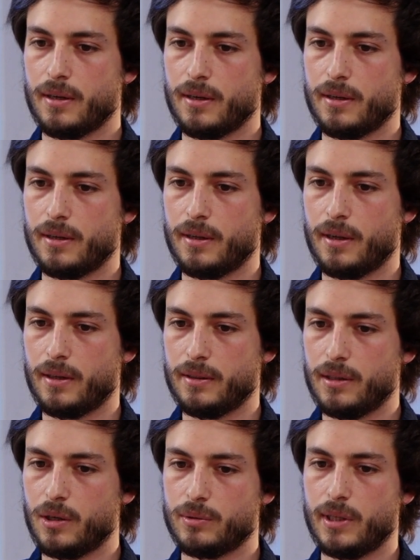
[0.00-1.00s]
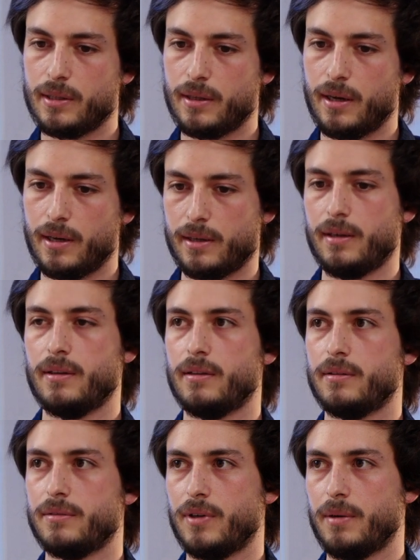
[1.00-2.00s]
and know that I
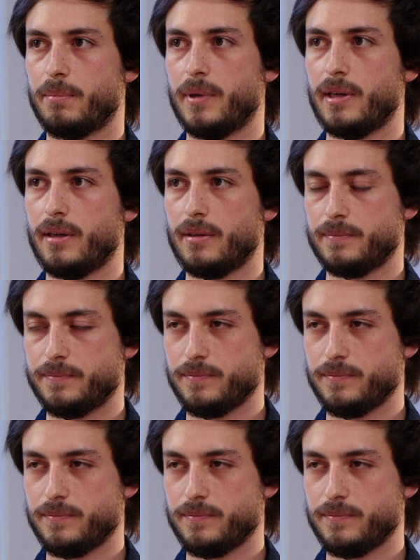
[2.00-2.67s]
can wrap my